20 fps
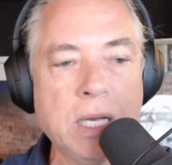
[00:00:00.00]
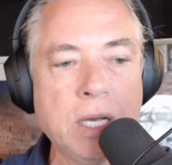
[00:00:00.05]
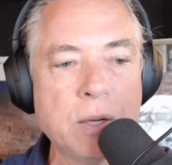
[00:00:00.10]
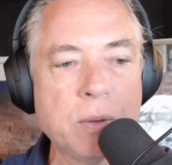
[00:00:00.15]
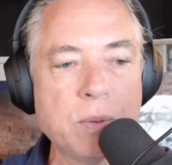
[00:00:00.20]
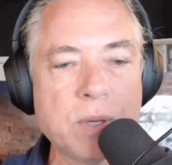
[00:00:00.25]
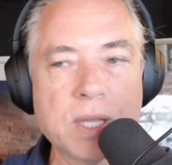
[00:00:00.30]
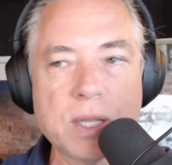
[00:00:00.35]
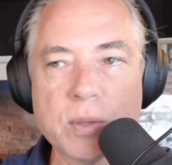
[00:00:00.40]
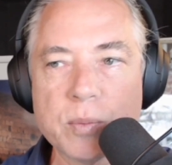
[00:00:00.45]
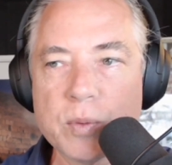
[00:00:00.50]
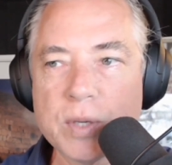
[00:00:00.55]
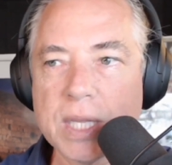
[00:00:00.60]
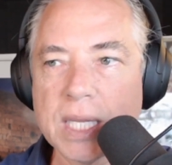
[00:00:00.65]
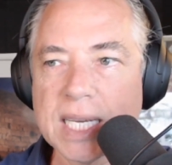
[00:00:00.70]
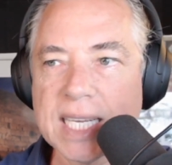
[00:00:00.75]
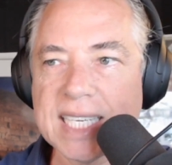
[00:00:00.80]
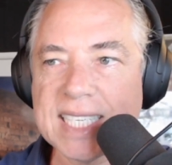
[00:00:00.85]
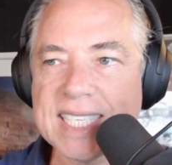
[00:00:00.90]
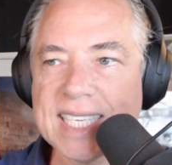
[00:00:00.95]
with the
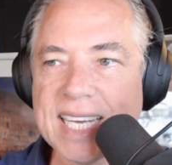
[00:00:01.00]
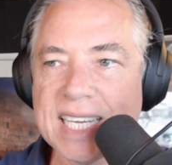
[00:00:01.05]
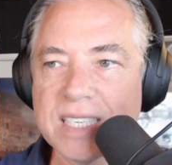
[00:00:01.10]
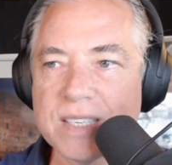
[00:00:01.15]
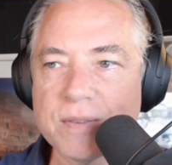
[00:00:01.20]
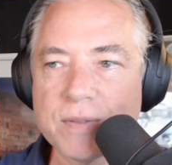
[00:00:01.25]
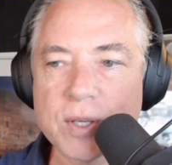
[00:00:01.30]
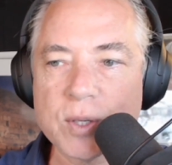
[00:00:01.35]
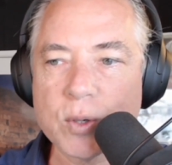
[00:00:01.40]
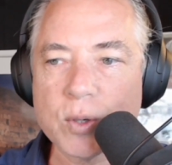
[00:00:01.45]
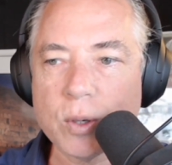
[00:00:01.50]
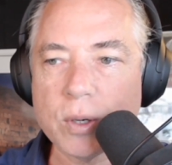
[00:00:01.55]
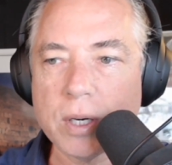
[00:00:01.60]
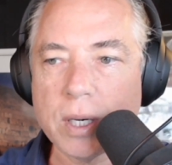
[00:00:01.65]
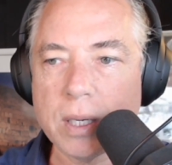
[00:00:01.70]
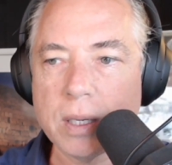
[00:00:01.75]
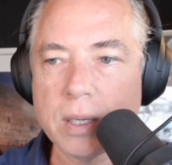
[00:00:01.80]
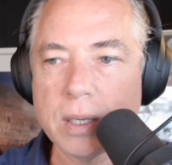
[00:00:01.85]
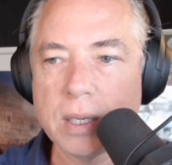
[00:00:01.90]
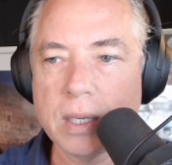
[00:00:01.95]
consent of the
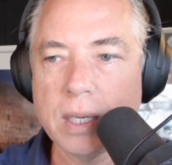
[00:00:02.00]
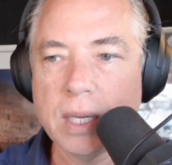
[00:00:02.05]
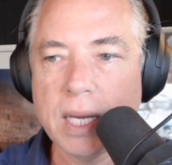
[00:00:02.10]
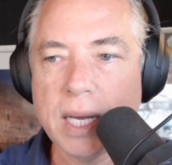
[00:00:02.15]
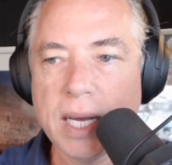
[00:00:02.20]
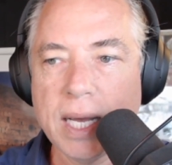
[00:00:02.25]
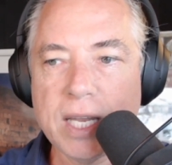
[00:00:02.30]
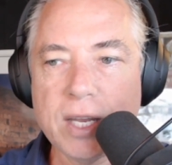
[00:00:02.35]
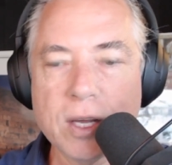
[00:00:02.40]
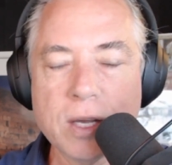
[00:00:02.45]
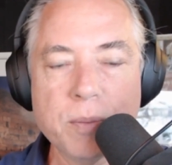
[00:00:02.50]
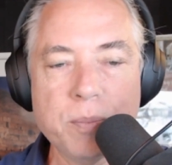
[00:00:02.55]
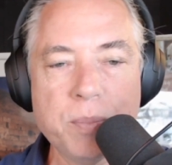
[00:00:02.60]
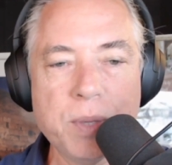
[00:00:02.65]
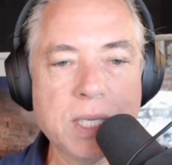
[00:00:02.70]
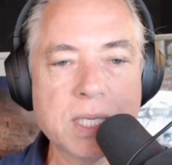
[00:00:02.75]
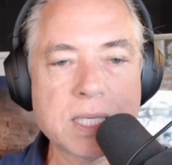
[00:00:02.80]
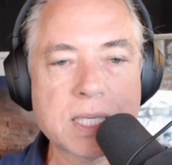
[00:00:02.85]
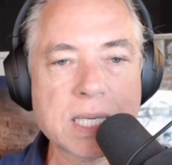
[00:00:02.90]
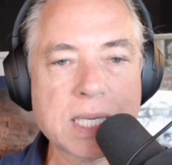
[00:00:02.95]
Torah, and you can
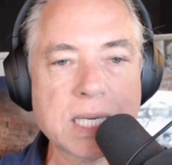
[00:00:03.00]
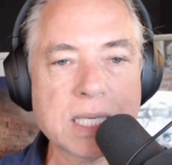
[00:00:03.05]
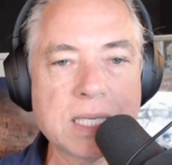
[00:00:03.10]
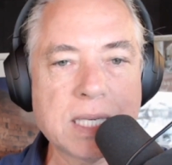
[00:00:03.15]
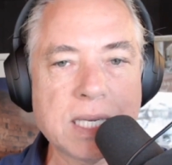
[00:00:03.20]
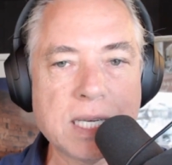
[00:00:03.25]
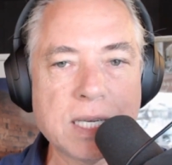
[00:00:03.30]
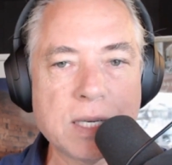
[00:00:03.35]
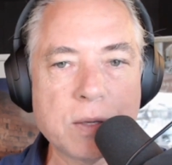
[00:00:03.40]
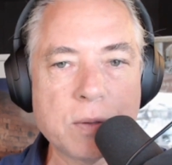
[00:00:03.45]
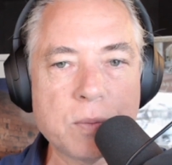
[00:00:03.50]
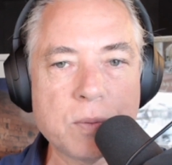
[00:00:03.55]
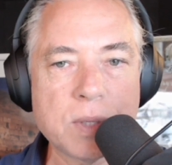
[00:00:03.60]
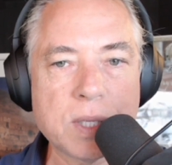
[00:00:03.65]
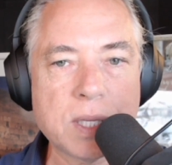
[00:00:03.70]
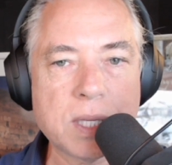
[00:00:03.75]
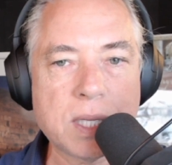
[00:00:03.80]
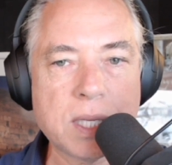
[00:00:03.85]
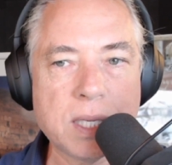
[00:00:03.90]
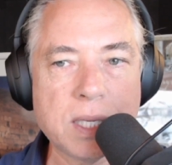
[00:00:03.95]
be disgusting with
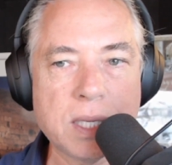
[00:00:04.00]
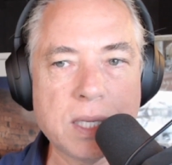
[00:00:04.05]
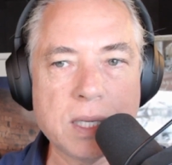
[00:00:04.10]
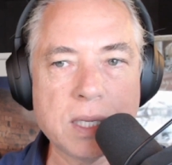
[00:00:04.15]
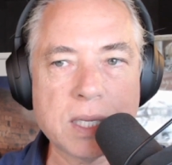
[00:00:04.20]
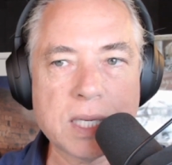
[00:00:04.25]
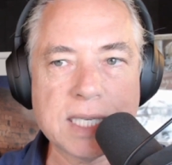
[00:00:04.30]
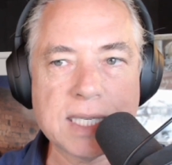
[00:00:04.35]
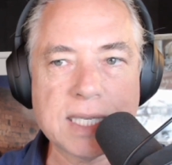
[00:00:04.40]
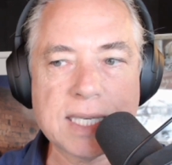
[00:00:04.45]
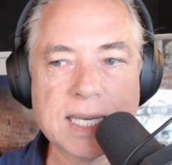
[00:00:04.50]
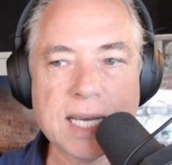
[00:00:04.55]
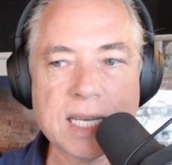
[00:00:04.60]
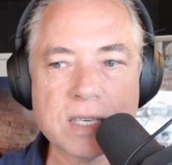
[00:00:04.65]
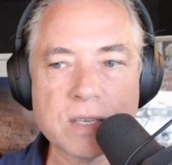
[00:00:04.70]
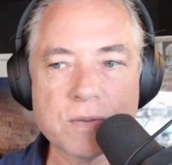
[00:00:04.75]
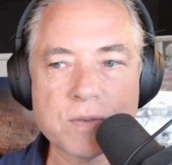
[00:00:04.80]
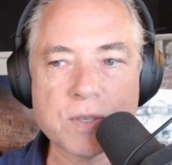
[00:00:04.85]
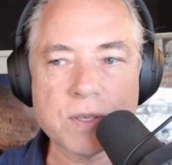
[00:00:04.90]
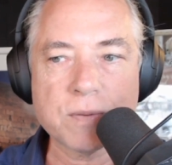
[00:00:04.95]
the consent
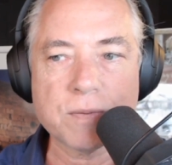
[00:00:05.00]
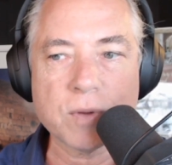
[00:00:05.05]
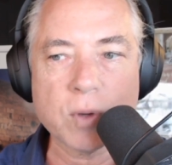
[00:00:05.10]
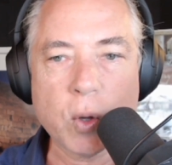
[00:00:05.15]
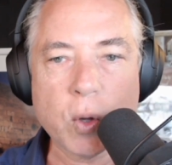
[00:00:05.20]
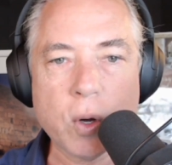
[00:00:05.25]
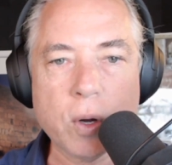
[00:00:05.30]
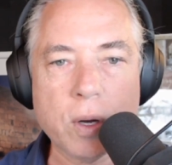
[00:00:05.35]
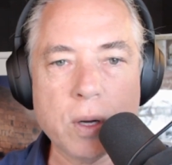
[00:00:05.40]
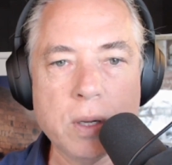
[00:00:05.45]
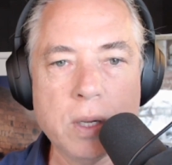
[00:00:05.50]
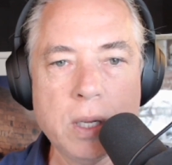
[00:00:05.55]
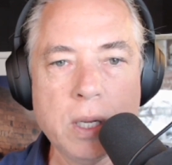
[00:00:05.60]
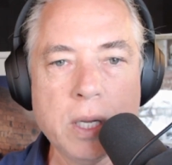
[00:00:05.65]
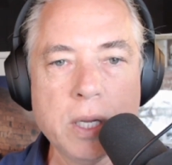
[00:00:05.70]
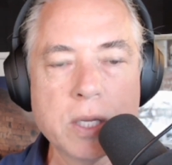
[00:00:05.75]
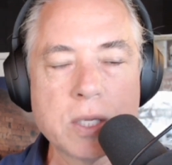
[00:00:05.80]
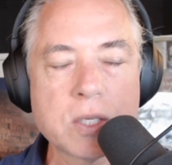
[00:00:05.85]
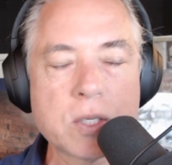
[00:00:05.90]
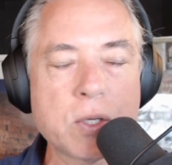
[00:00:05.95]
of civil law.
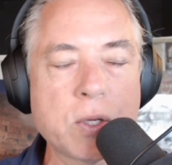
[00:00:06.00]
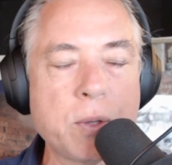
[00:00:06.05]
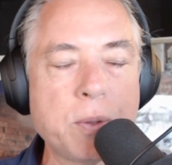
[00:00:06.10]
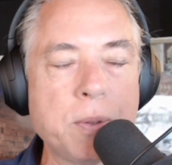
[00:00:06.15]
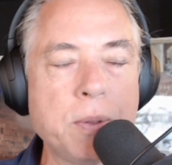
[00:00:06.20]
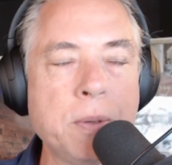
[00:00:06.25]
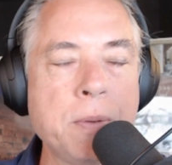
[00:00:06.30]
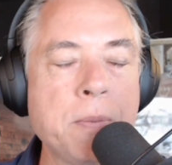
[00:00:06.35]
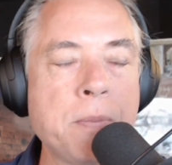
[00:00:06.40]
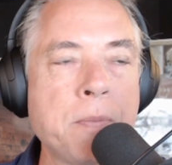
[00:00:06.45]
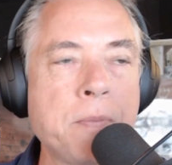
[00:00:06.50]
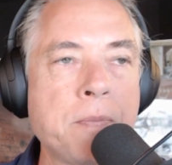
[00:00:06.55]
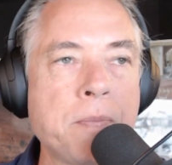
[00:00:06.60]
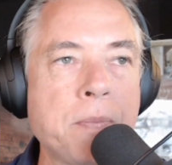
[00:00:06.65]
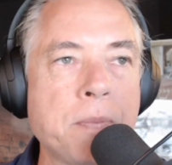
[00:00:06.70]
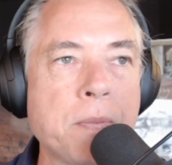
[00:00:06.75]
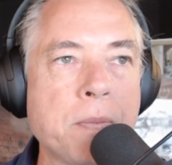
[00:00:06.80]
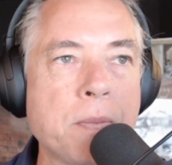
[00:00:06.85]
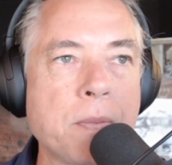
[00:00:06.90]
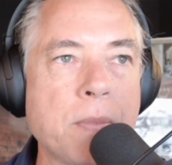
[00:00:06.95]
So,
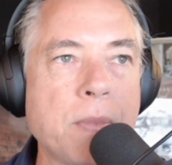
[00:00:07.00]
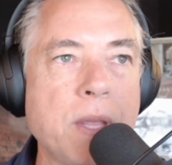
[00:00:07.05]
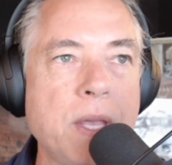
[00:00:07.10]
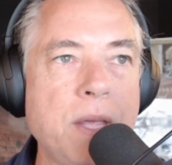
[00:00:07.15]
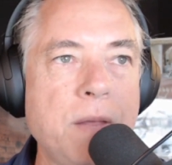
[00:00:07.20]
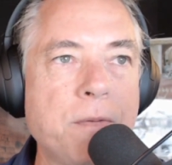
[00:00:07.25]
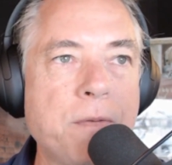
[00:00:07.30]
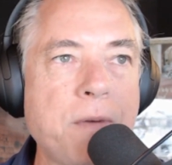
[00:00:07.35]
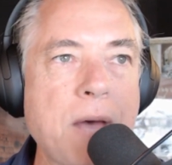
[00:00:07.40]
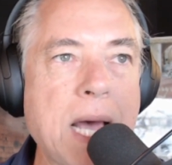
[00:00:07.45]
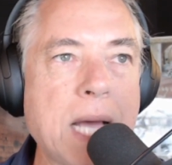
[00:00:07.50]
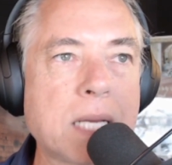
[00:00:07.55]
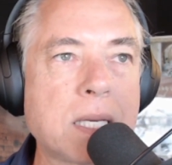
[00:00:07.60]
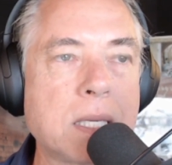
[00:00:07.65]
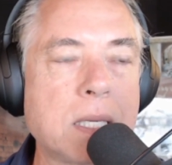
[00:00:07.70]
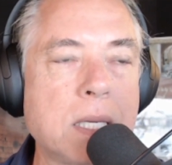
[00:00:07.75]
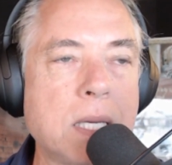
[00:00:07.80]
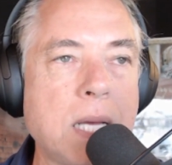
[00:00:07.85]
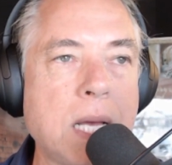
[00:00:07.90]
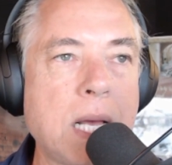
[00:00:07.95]
in fact,
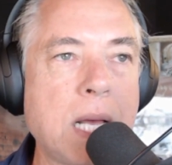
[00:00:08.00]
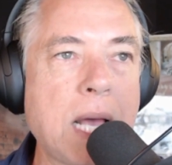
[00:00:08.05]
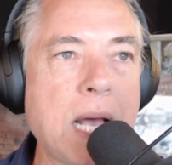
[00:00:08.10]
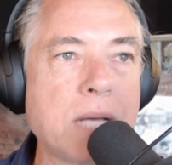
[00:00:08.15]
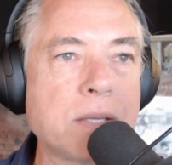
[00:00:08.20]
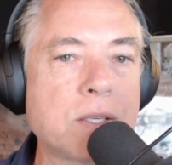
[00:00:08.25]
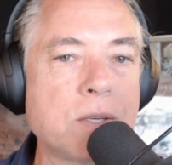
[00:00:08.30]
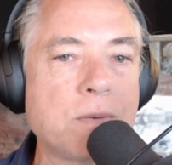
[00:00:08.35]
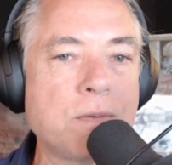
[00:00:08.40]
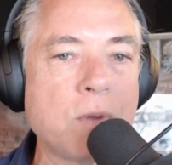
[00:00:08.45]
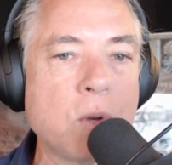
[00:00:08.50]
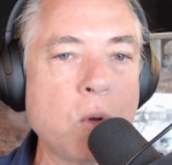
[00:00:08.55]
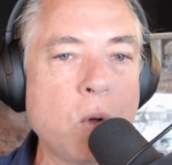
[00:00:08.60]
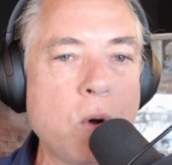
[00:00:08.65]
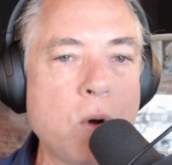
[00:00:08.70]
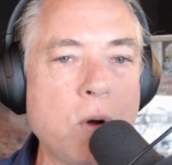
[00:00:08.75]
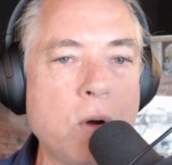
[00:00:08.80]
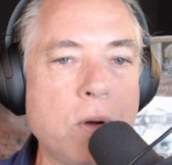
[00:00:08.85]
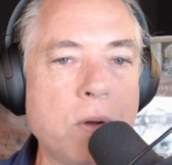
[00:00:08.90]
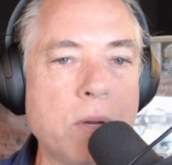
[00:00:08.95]
our civil
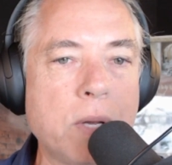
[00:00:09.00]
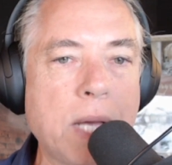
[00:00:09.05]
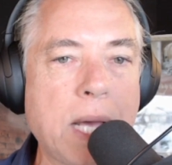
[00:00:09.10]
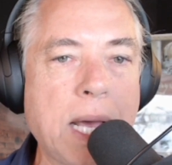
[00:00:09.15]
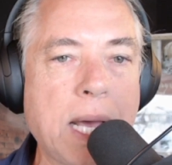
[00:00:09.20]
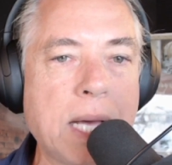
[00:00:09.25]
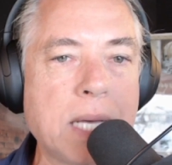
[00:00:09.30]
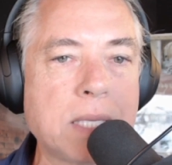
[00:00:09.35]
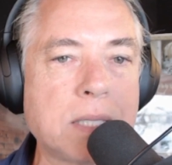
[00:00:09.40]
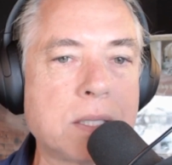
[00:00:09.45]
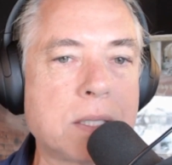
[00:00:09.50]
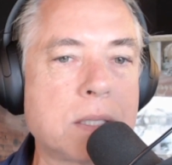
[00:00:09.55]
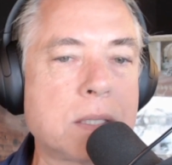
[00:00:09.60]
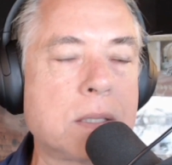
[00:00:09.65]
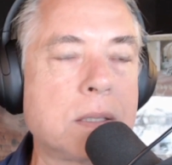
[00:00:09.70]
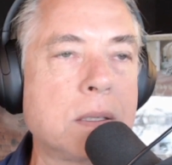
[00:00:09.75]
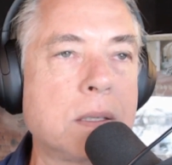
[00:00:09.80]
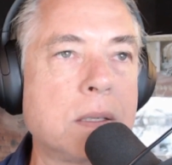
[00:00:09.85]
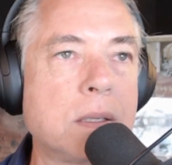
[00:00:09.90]
law has